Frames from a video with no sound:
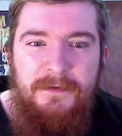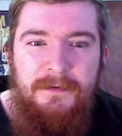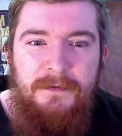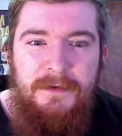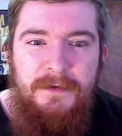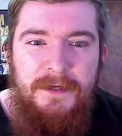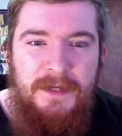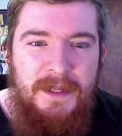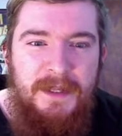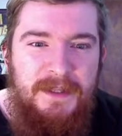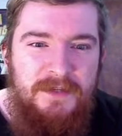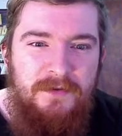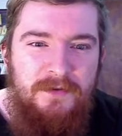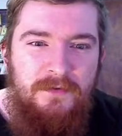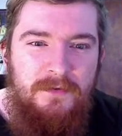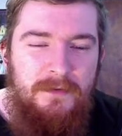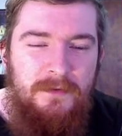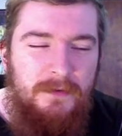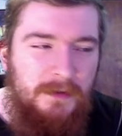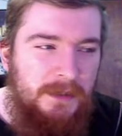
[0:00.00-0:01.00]
You're like this
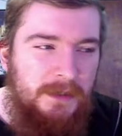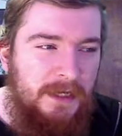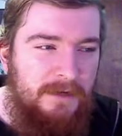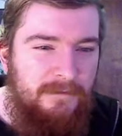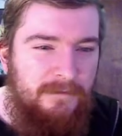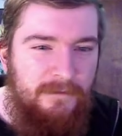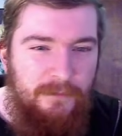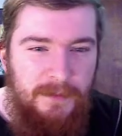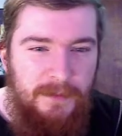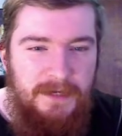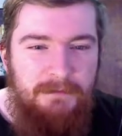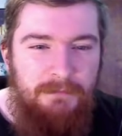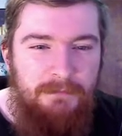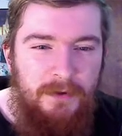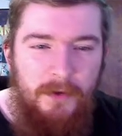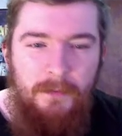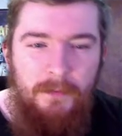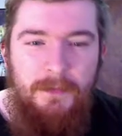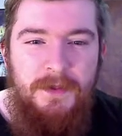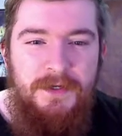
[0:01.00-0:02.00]
kind of green
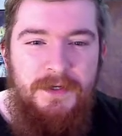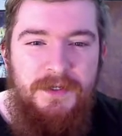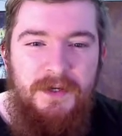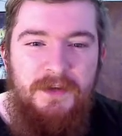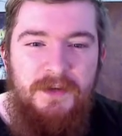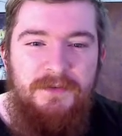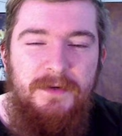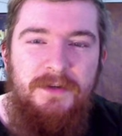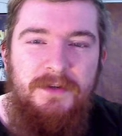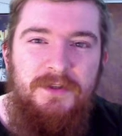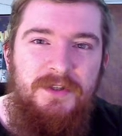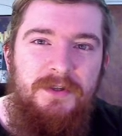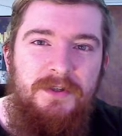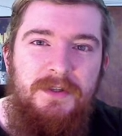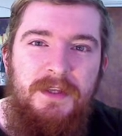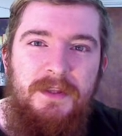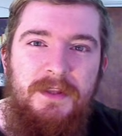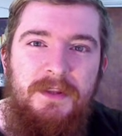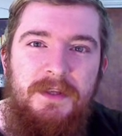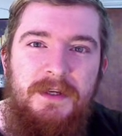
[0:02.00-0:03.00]
blob that just goes around
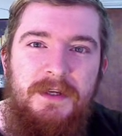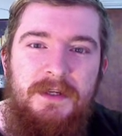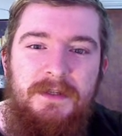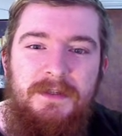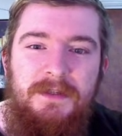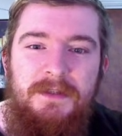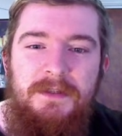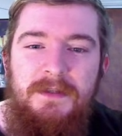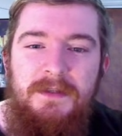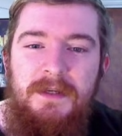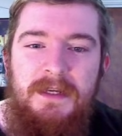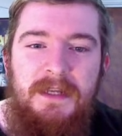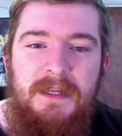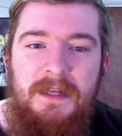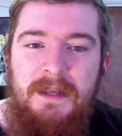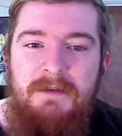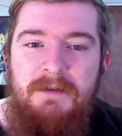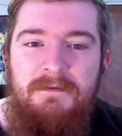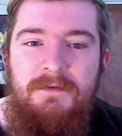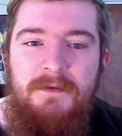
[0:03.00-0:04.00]
shooting things in a
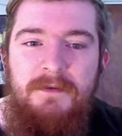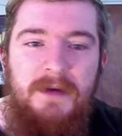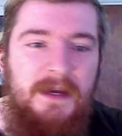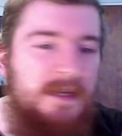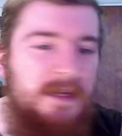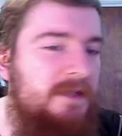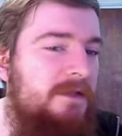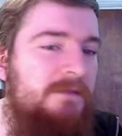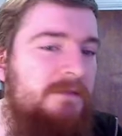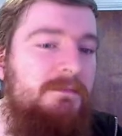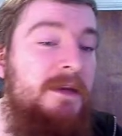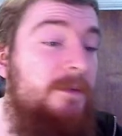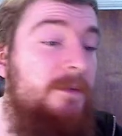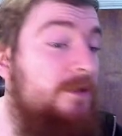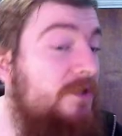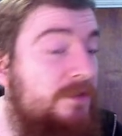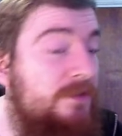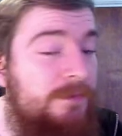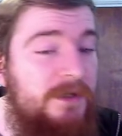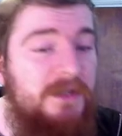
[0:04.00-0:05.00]
level, and maybe
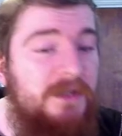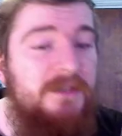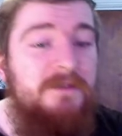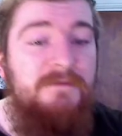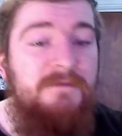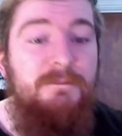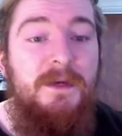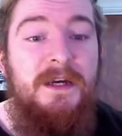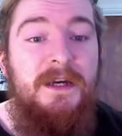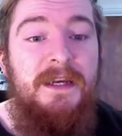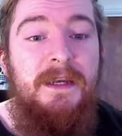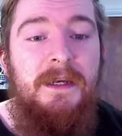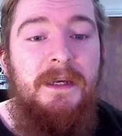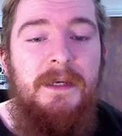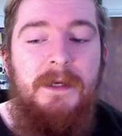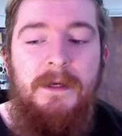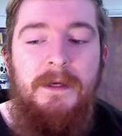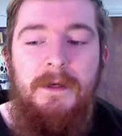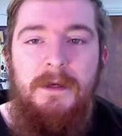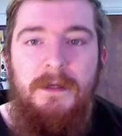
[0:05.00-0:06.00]
it's just because of my
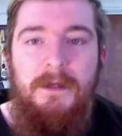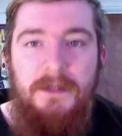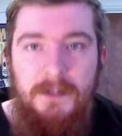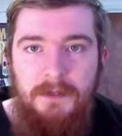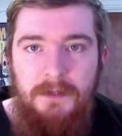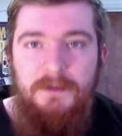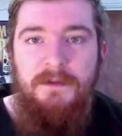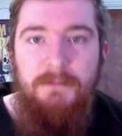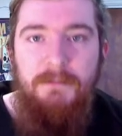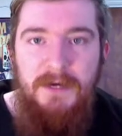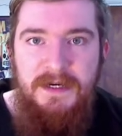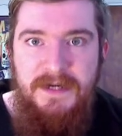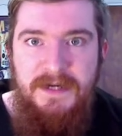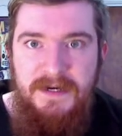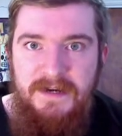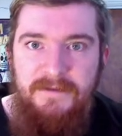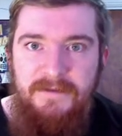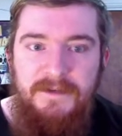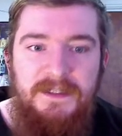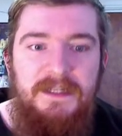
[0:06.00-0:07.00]
youth and my
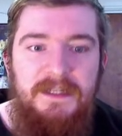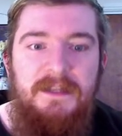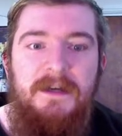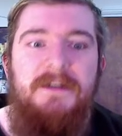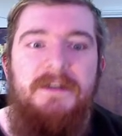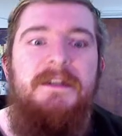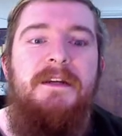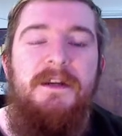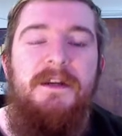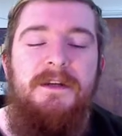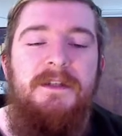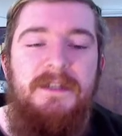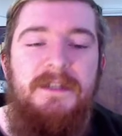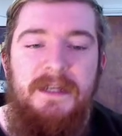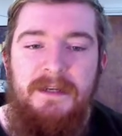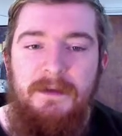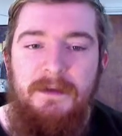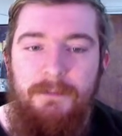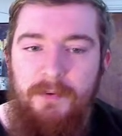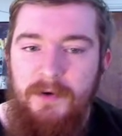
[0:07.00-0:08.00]
naivety that I didn't
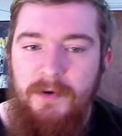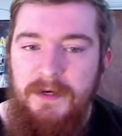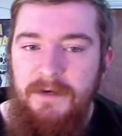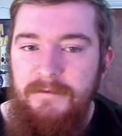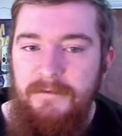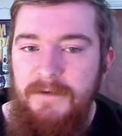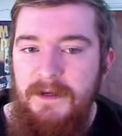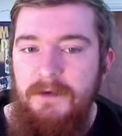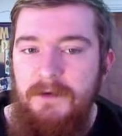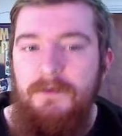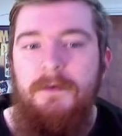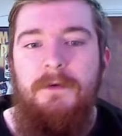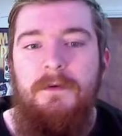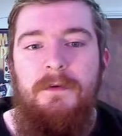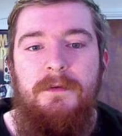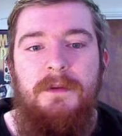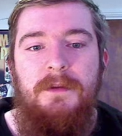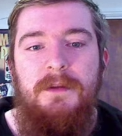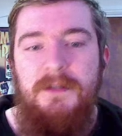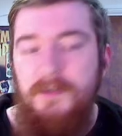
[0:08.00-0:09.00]
understand the point of it or
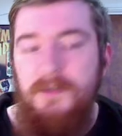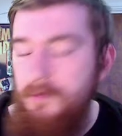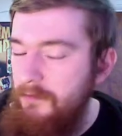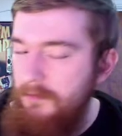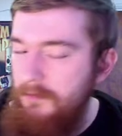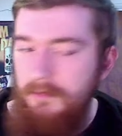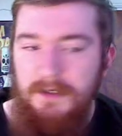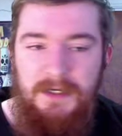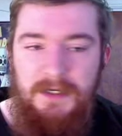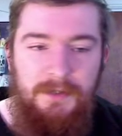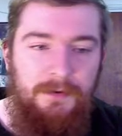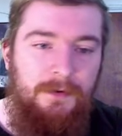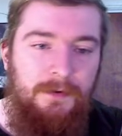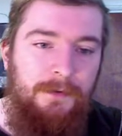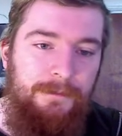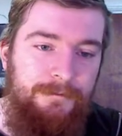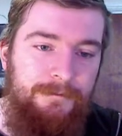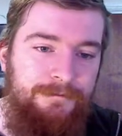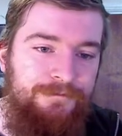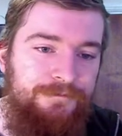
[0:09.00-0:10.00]
the story or
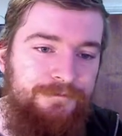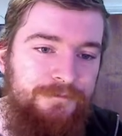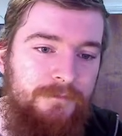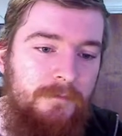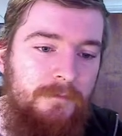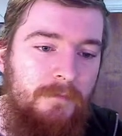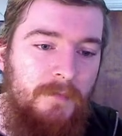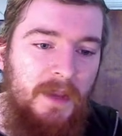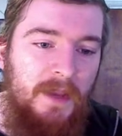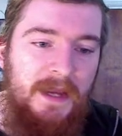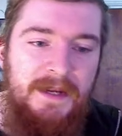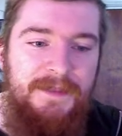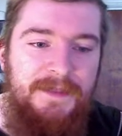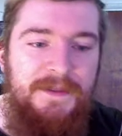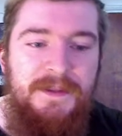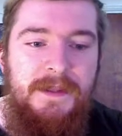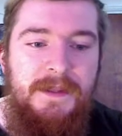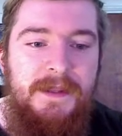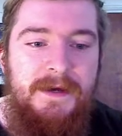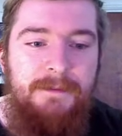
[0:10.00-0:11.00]

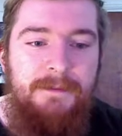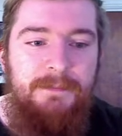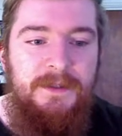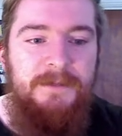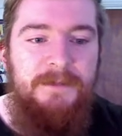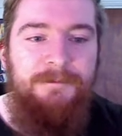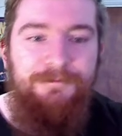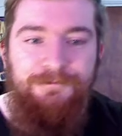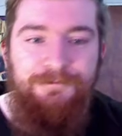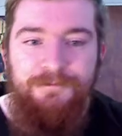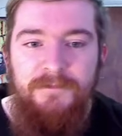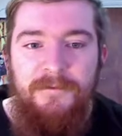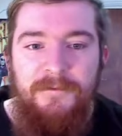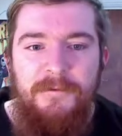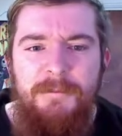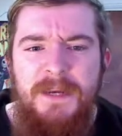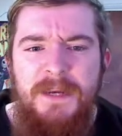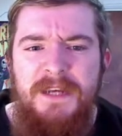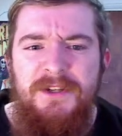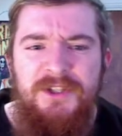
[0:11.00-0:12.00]
anything like that. But for
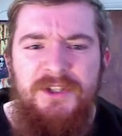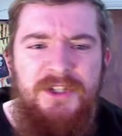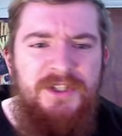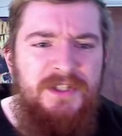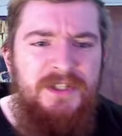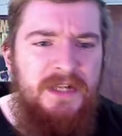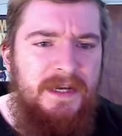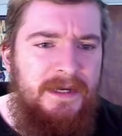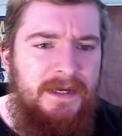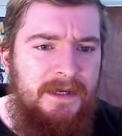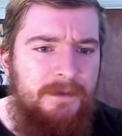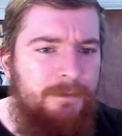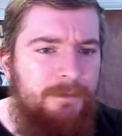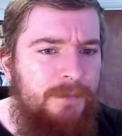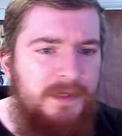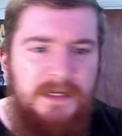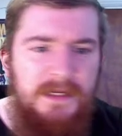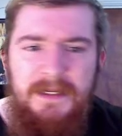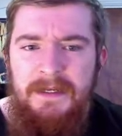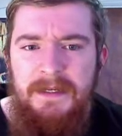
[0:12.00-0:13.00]
me, it's just like
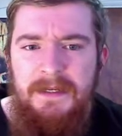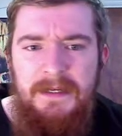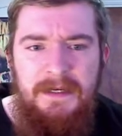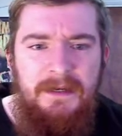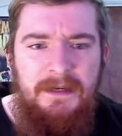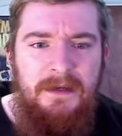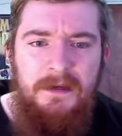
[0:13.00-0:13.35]
completely